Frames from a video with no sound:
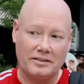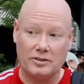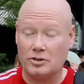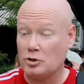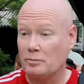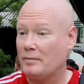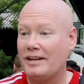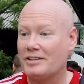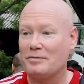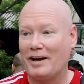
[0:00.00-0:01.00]
that there's a
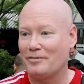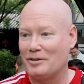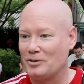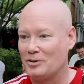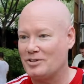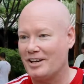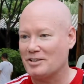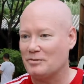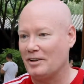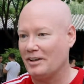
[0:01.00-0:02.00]
tremendous amount of
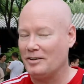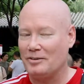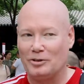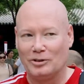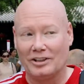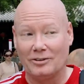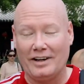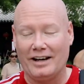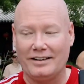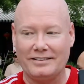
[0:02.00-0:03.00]
enthusiasm here. I mean, if you look
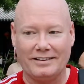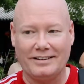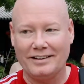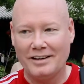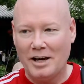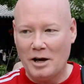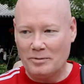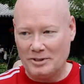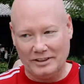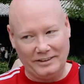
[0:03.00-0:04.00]
around at the,
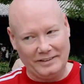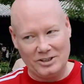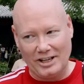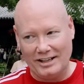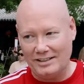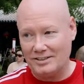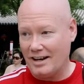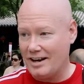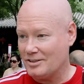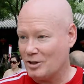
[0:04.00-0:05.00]
particularly the Chinese
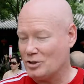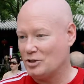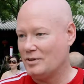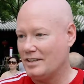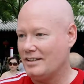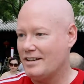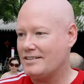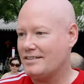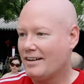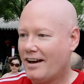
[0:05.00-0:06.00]
guys that are doing
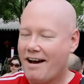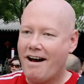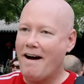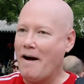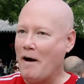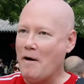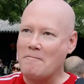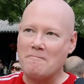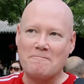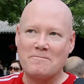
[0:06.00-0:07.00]
this.
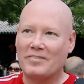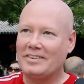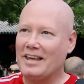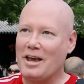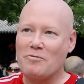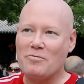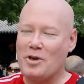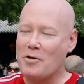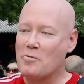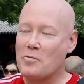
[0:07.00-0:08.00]
Um, they,
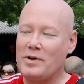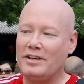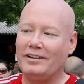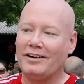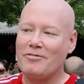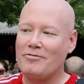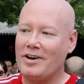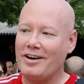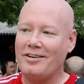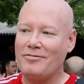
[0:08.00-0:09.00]
they really are
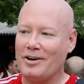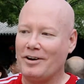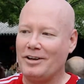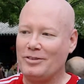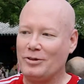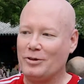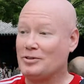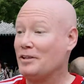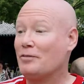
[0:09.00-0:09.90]
very, very enthused,